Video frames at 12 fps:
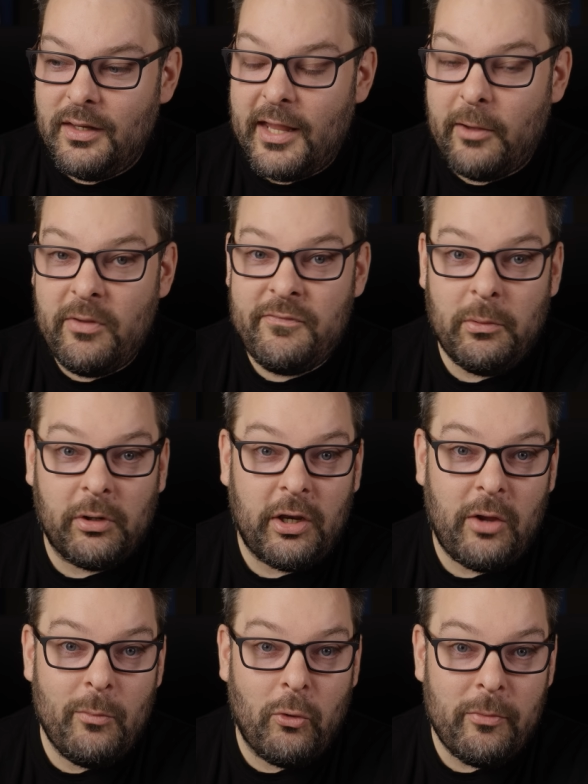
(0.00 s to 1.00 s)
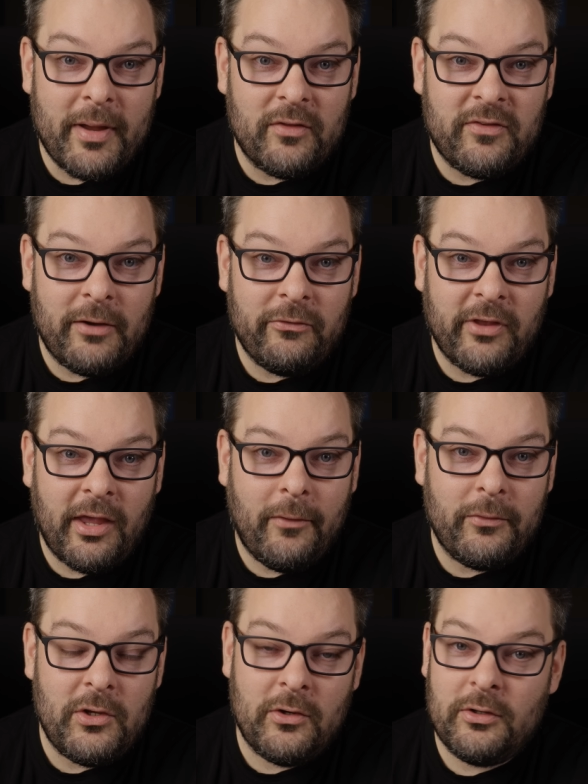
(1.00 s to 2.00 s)
Now, if you want to know more about
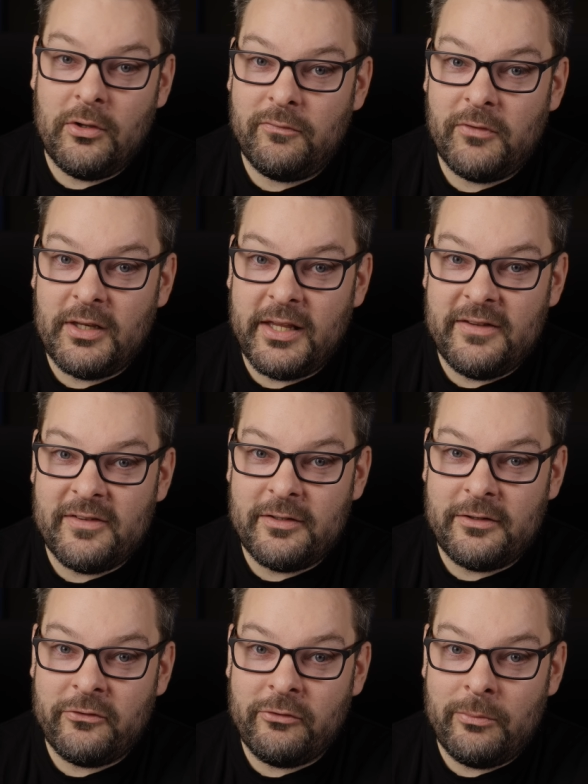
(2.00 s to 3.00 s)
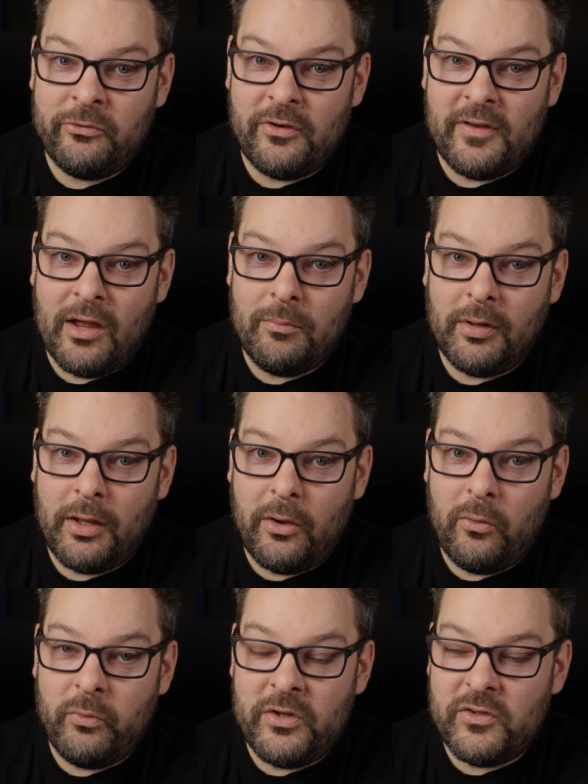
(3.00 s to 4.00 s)
Tailscale, you can look for the links in the description down
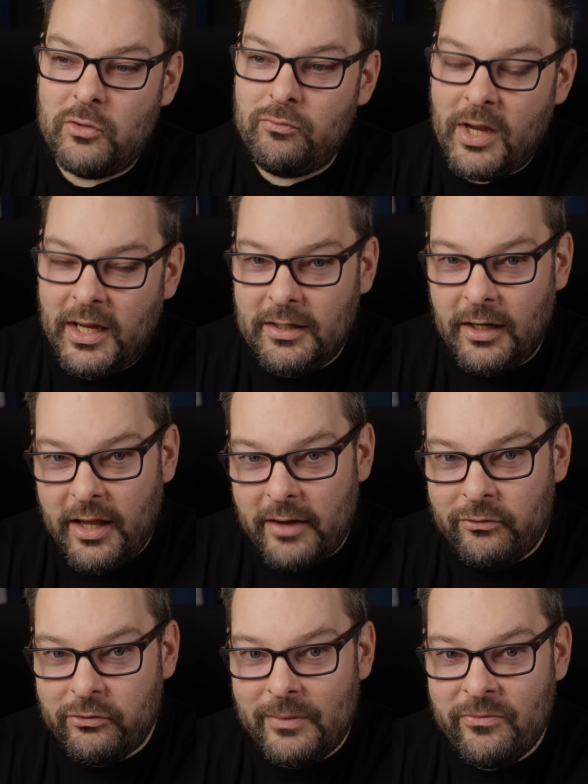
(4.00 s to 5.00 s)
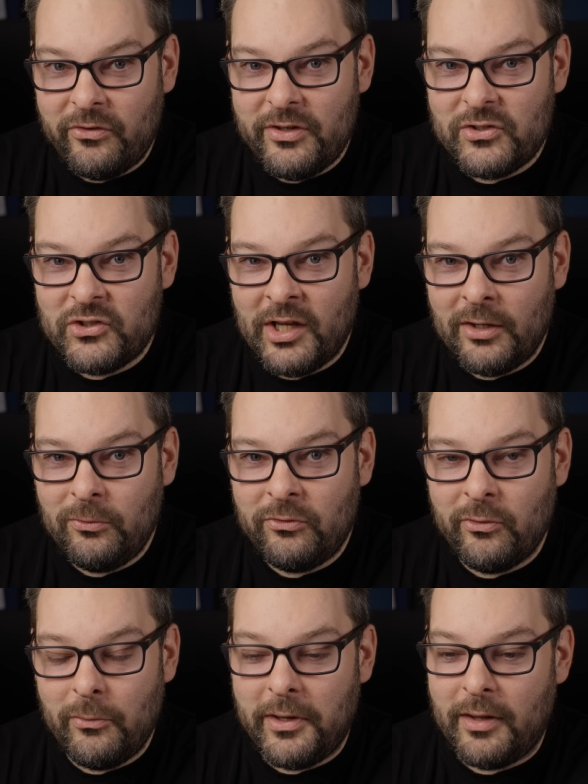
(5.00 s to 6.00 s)
below. We do regular live streams on this channel
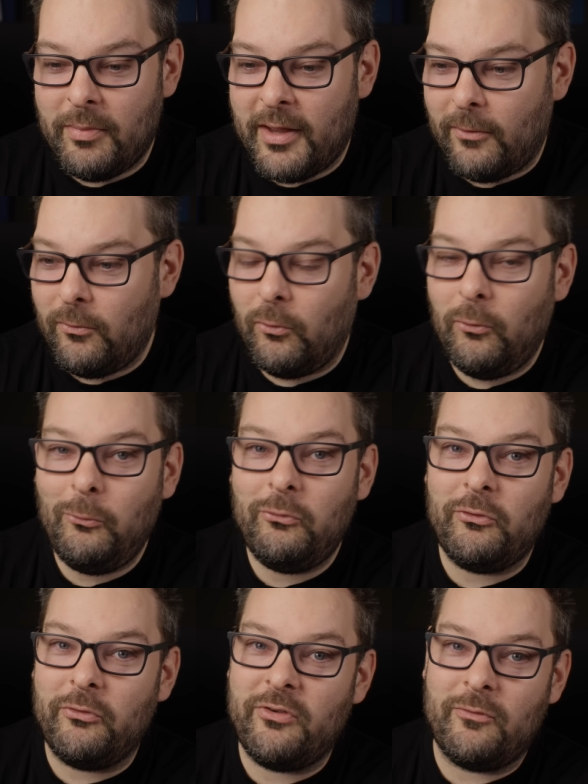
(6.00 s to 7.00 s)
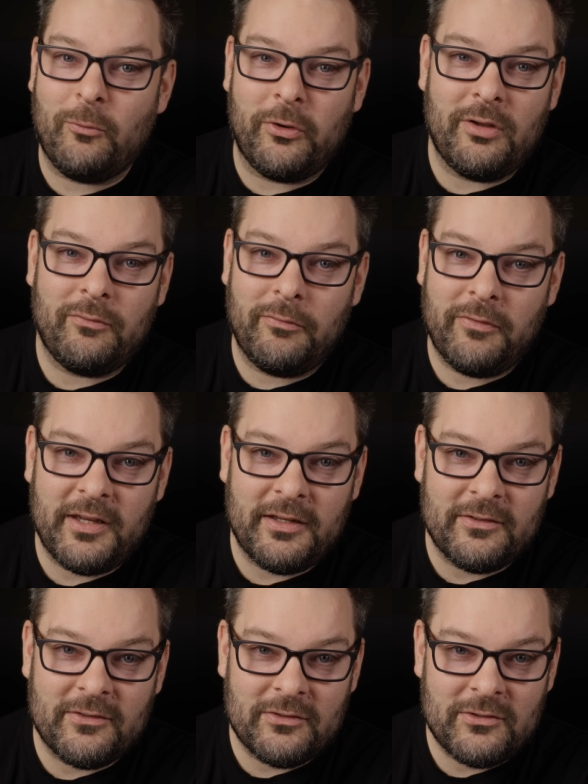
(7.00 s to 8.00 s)
talking about all sorts of wonderful
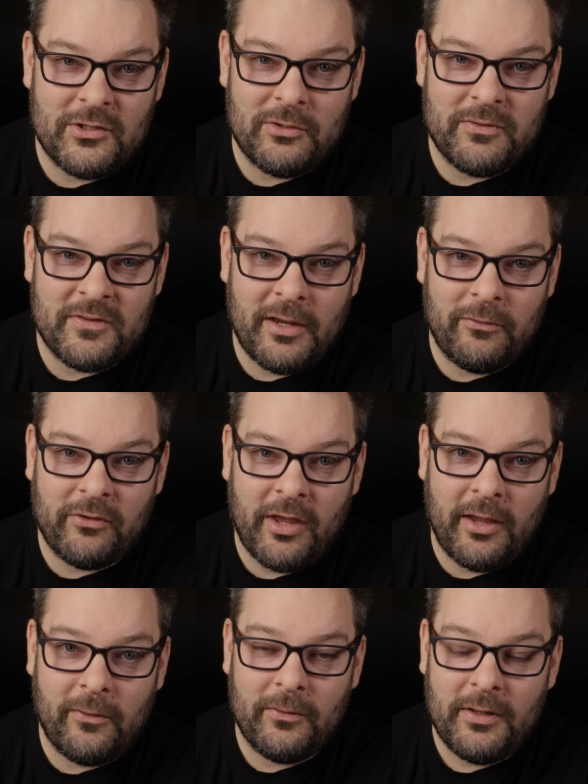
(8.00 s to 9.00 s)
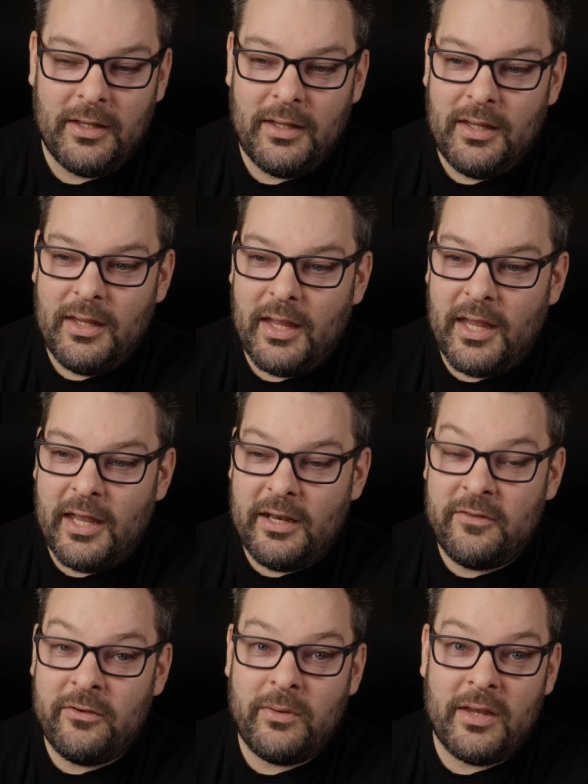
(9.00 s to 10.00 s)
things to do with Tailscale.
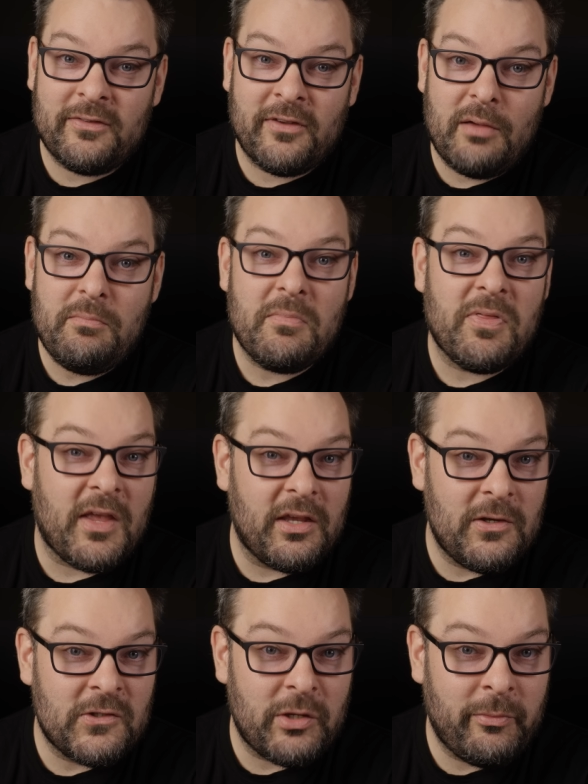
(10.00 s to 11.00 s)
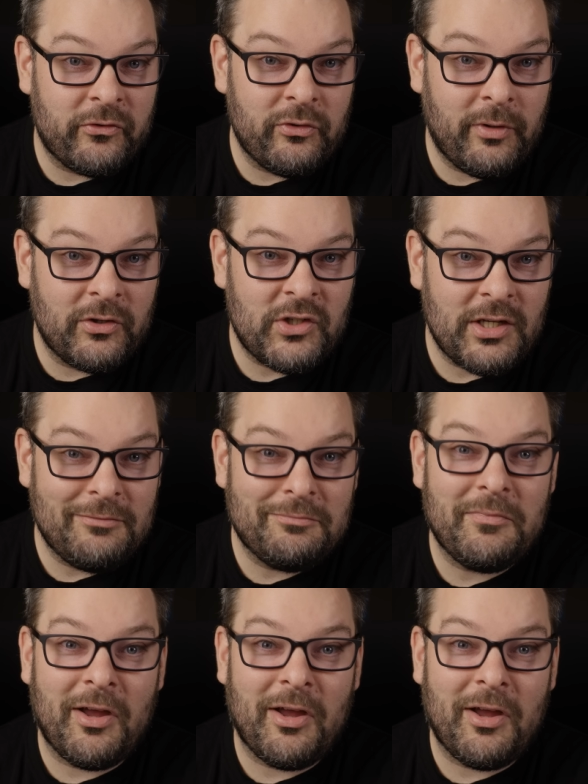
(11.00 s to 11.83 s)
And until next time, thank you so much for watching.